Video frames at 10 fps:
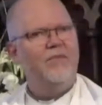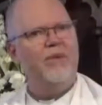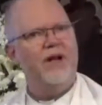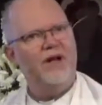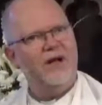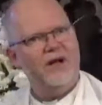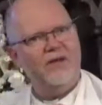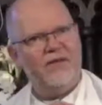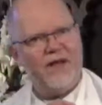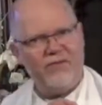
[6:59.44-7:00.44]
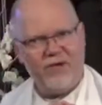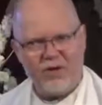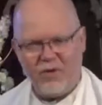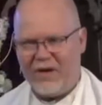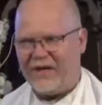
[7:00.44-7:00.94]
but that
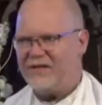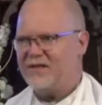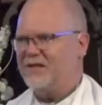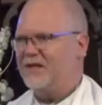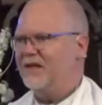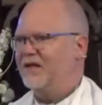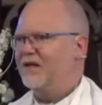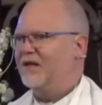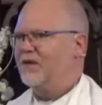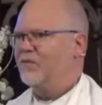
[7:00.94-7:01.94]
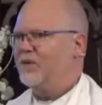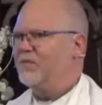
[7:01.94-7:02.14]
request would